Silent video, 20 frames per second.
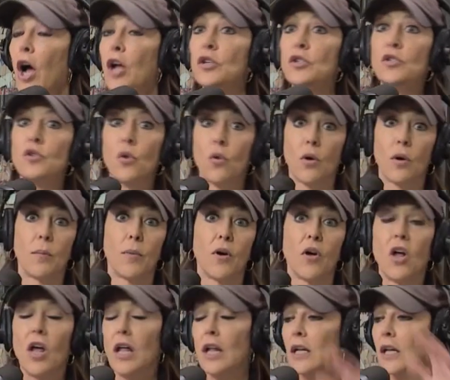adorable,
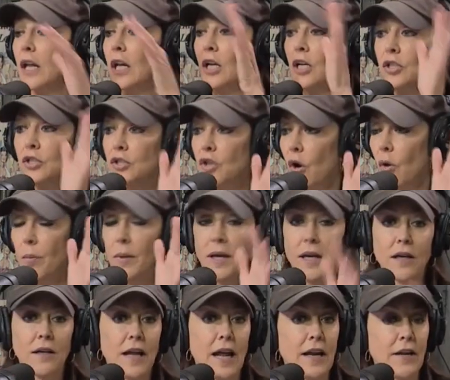a little adobe,
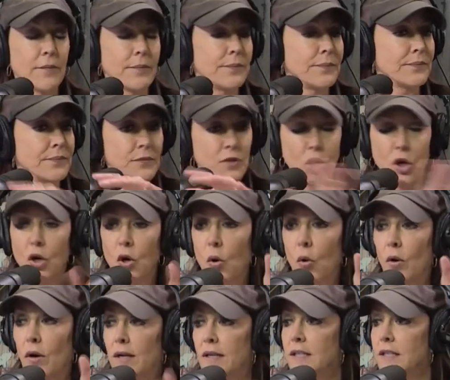a lot of
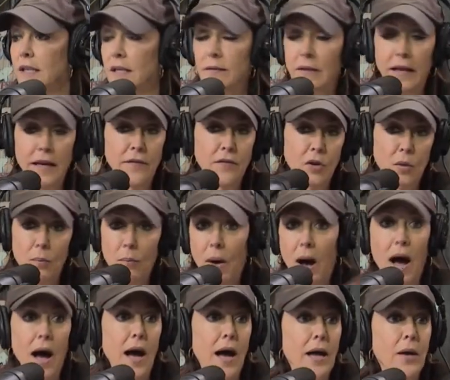turquoise. They, they give you
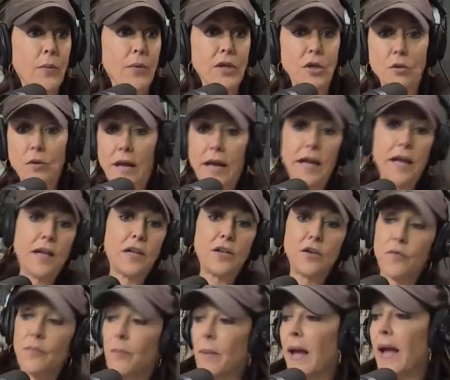pie when you land.
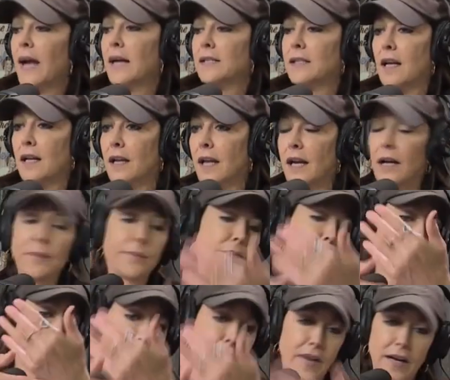Your bag's on like a
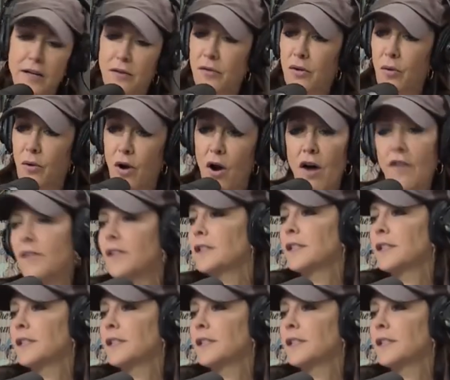I don't know, a coffee